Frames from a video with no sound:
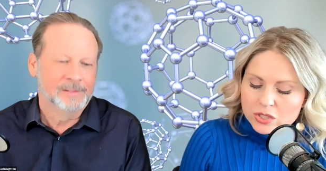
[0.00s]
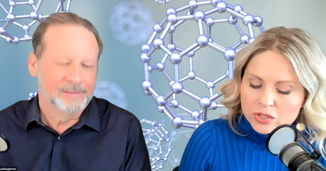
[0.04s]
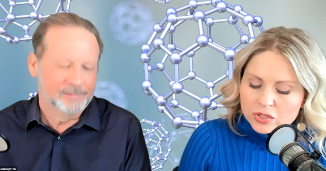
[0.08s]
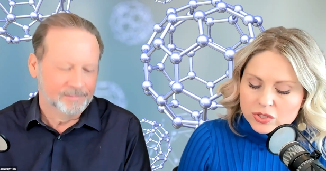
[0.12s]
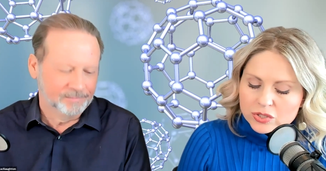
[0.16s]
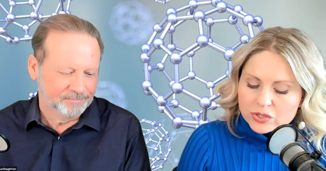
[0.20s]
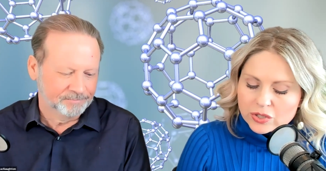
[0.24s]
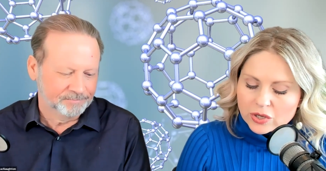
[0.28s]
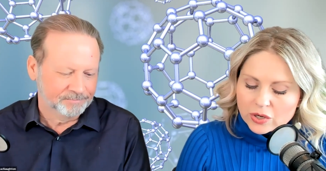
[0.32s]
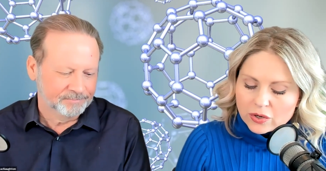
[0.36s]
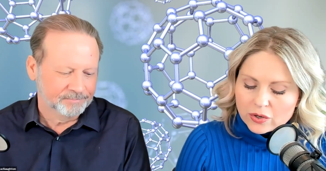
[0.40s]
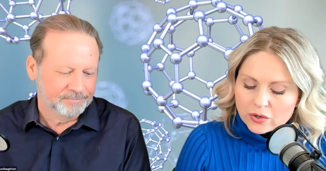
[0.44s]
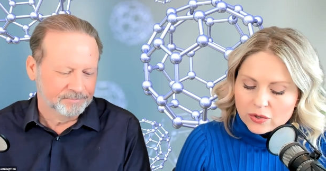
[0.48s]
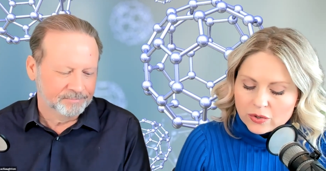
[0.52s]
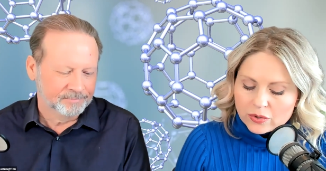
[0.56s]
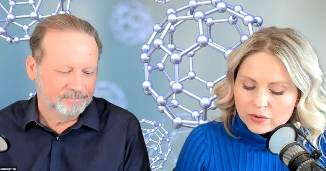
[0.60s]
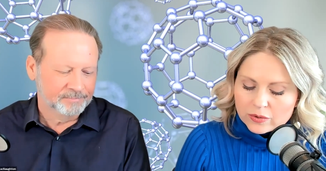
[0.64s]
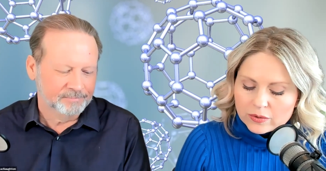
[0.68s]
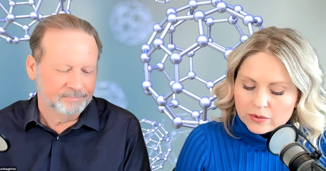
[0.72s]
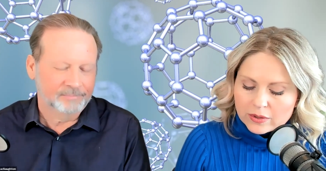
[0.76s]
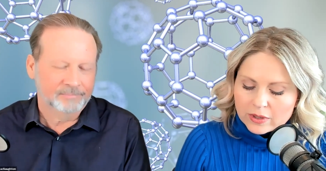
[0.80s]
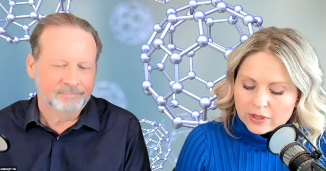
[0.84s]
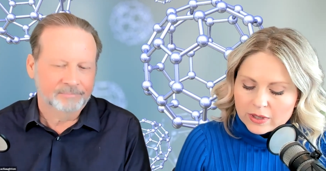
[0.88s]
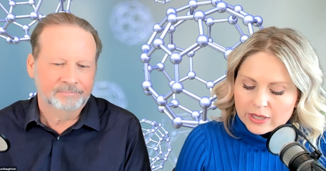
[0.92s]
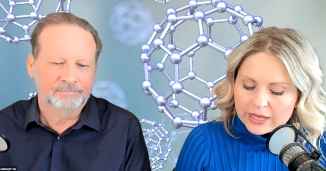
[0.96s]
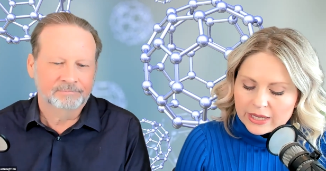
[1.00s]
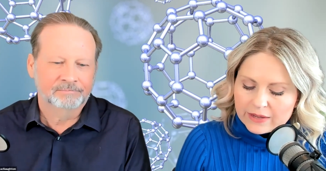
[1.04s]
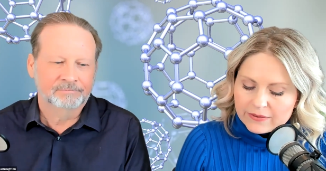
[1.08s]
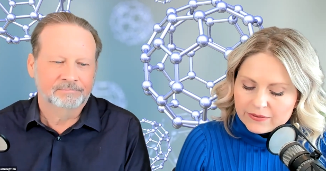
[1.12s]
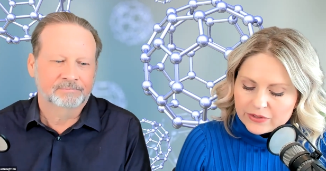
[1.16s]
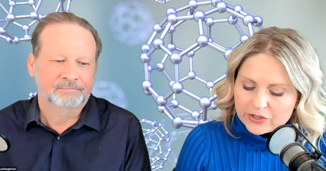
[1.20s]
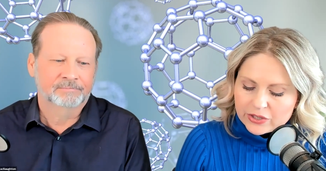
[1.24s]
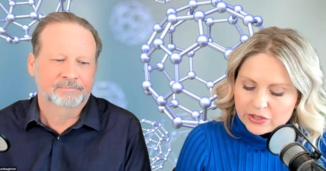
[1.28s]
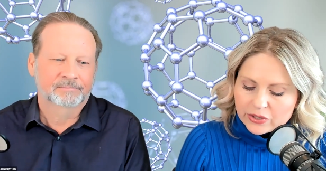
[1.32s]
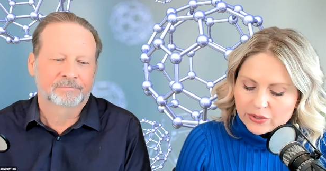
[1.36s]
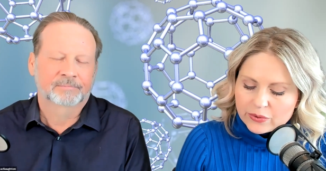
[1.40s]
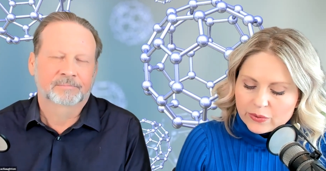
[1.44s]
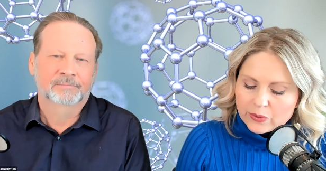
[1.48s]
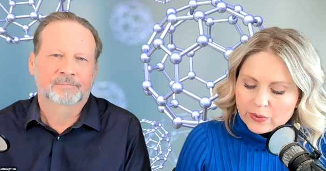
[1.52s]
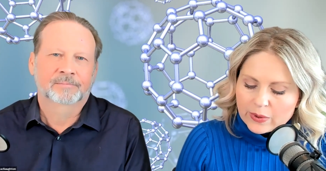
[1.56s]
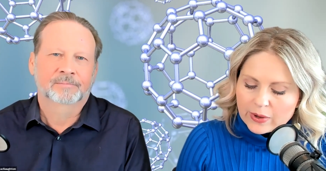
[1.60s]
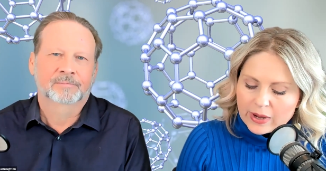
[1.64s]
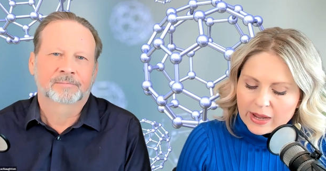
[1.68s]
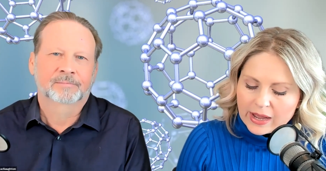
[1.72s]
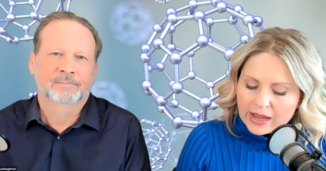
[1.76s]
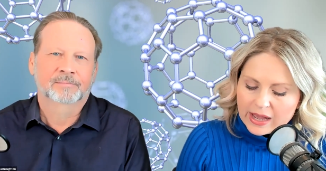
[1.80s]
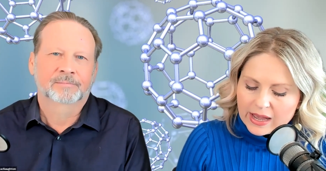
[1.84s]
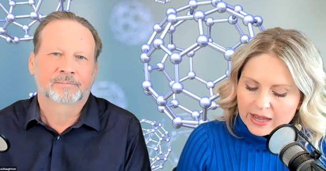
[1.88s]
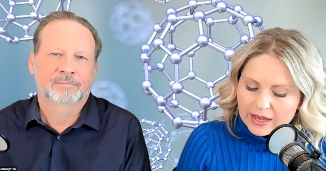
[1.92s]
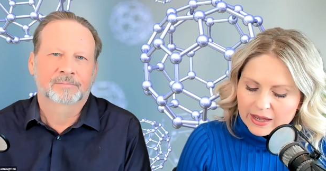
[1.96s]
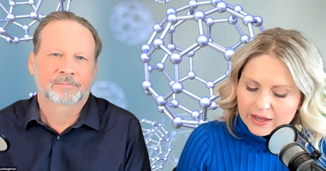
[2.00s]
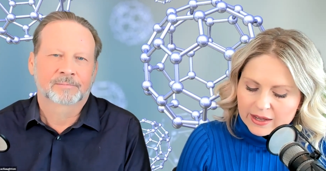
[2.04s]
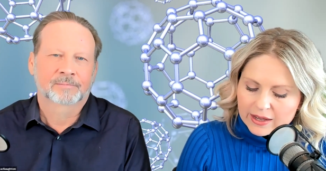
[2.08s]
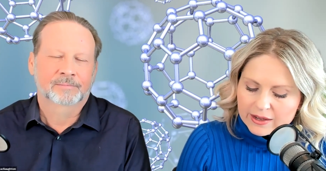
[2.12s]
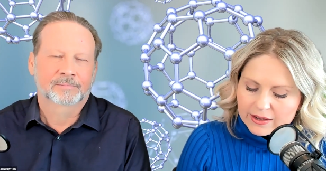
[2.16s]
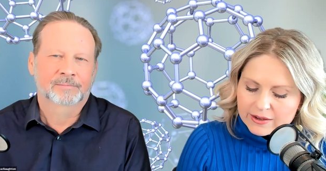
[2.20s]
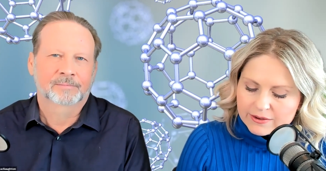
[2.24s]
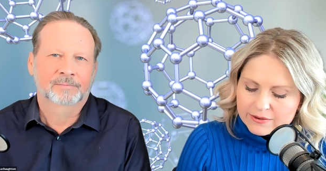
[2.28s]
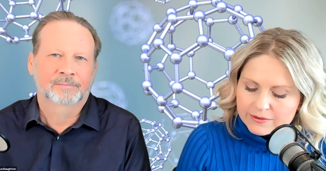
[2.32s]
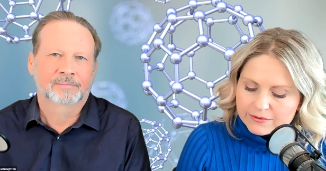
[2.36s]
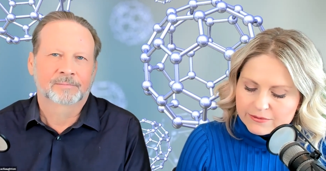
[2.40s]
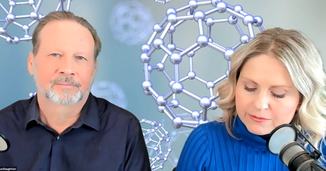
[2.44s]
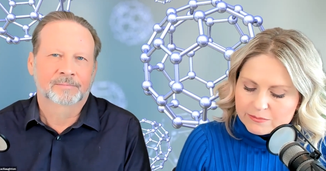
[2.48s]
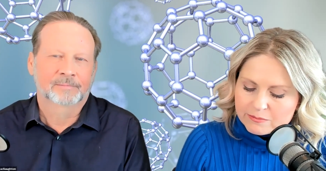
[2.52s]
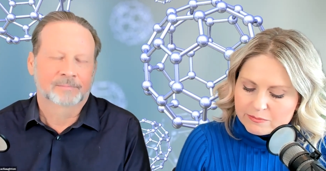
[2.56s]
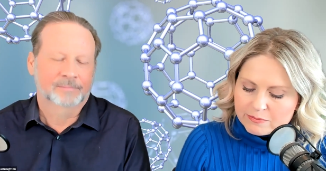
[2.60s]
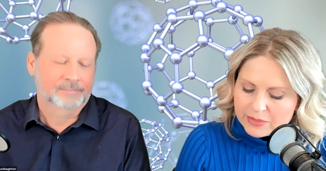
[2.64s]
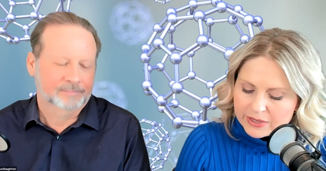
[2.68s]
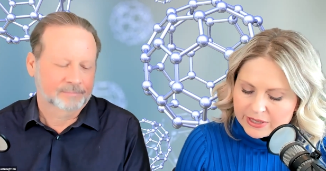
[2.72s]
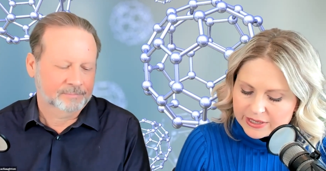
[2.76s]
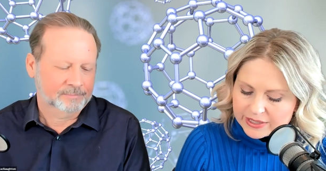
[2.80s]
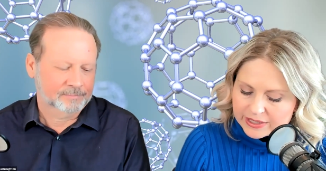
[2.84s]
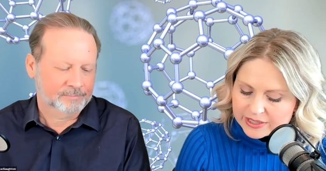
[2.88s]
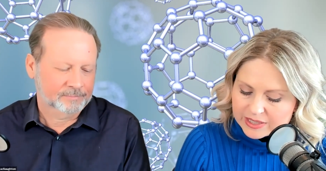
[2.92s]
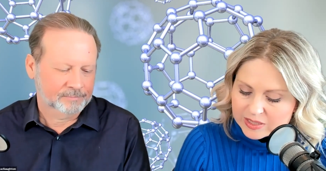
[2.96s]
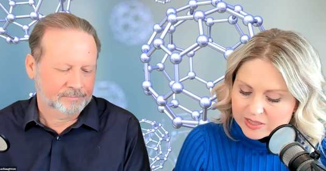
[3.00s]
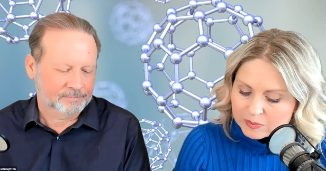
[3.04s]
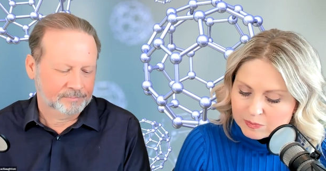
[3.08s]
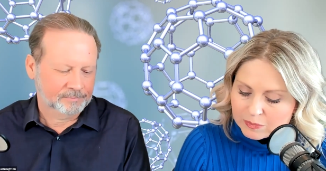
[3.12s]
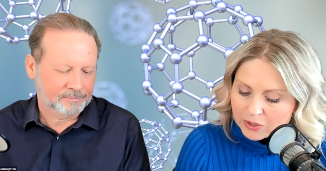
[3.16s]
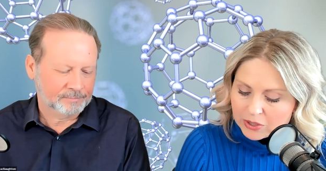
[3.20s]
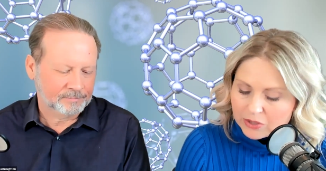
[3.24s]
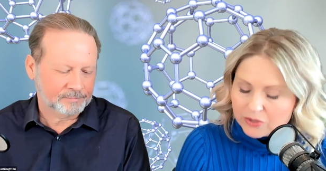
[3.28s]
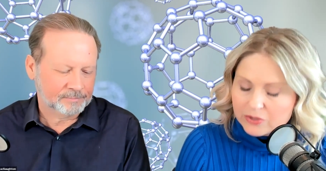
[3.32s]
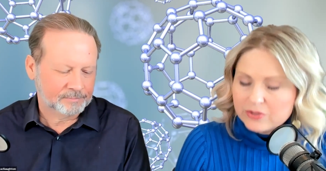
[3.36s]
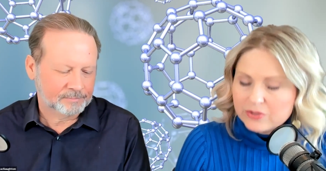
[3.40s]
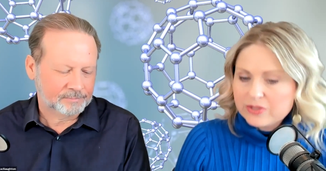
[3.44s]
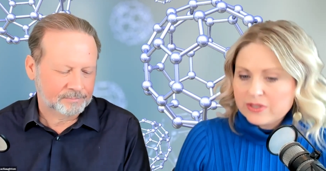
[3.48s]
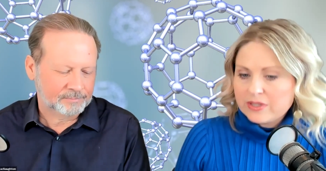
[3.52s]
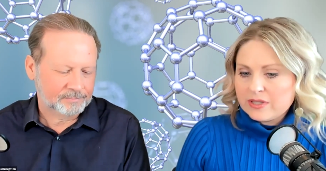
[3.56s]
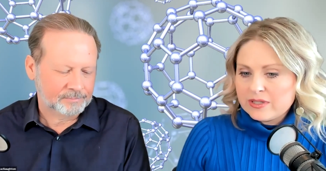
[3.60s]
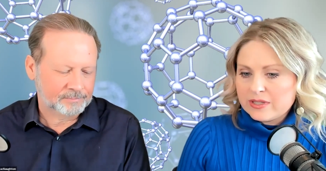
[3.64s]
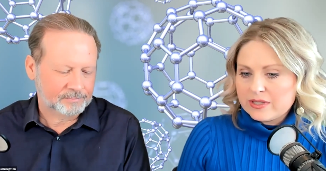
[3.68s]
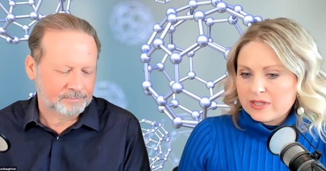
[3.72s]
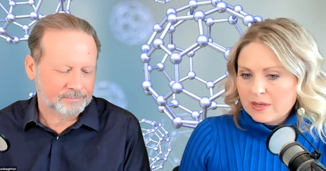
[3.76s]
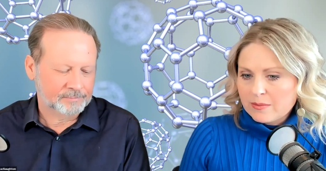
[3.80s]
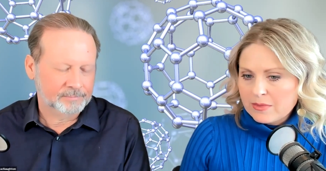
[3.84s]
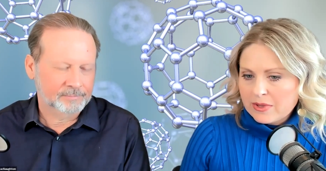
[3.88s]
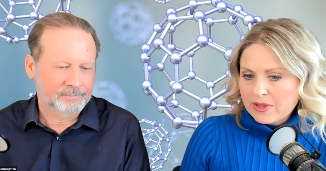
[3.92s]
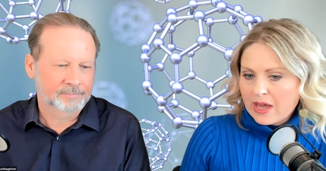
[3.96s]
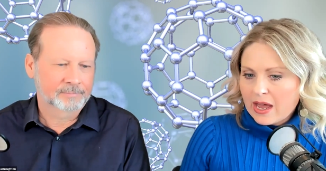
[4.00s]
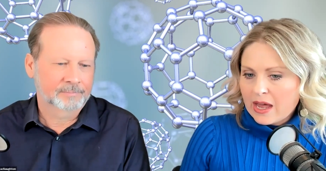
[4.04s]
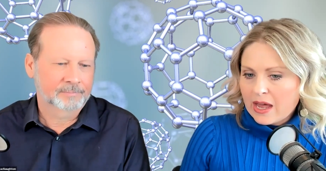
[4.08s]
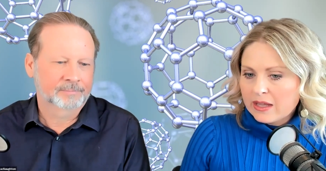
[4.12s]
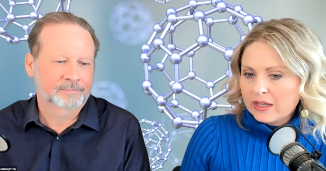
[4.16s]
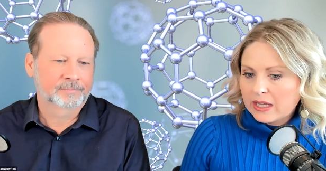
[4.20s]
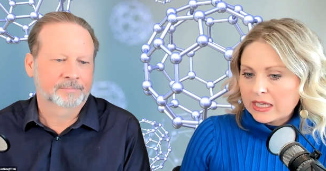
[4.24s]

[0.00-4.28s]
Speaker 1: So if you have been exposed to some of that,